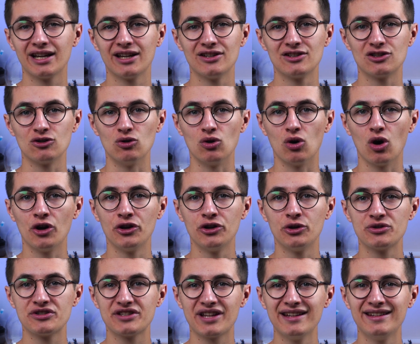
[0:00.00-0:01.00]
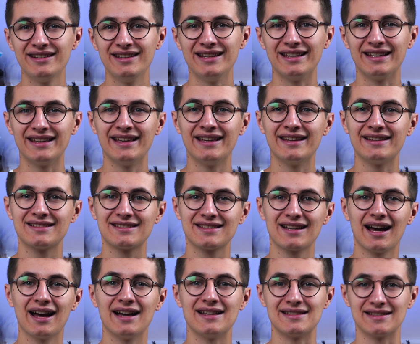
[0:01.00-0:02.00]
so understanding it
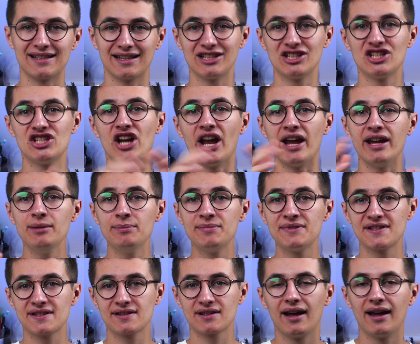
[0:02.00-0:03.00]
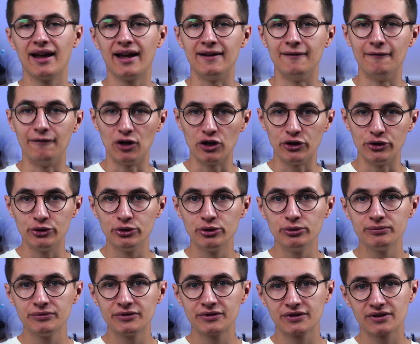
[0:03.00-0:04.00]
as shapes and
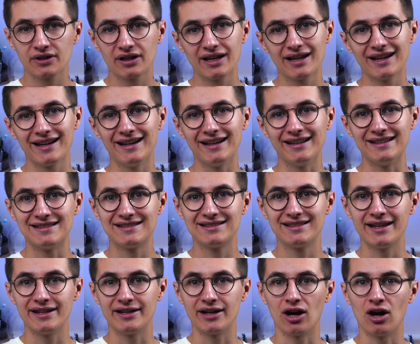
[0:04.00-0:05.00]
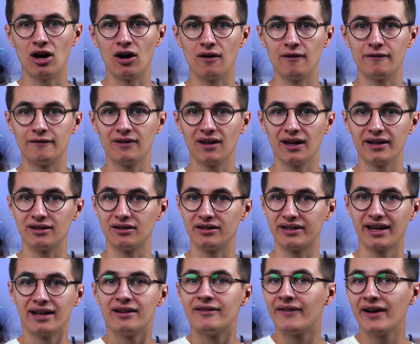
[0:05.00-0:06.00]
volumes instead of like a
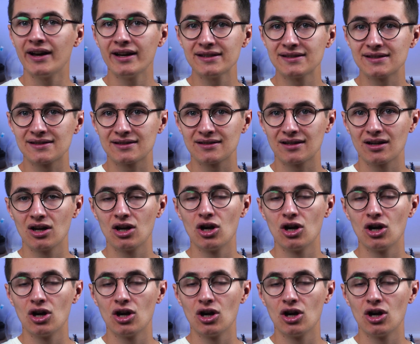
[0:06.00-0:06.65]
canvas